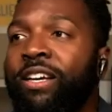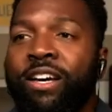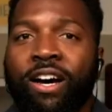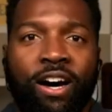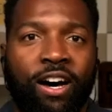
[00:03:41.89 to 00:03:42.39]

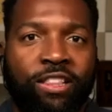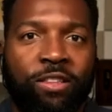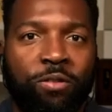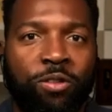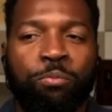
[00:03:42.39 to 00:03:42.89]

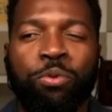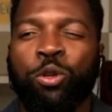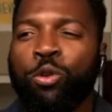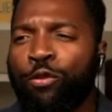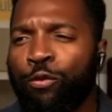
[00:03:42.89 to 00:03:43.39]
the
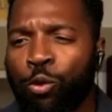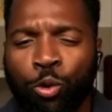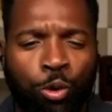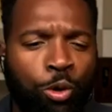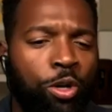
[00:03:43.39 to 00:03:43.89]

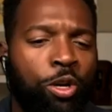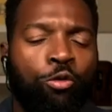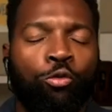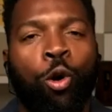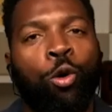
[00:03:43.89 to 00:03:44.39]
beautiful
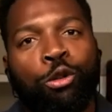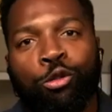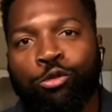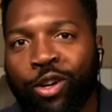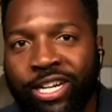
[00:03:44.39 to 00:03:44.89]
roller
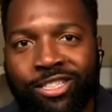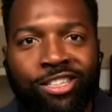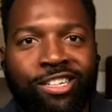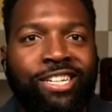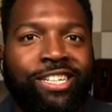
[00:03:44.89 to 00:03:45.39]
rinks, the
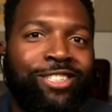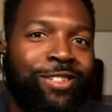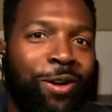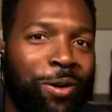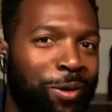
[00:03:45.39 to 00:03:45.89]

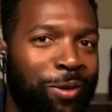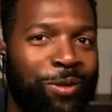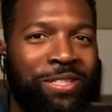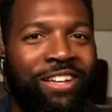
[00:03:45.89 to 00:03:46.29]
discos,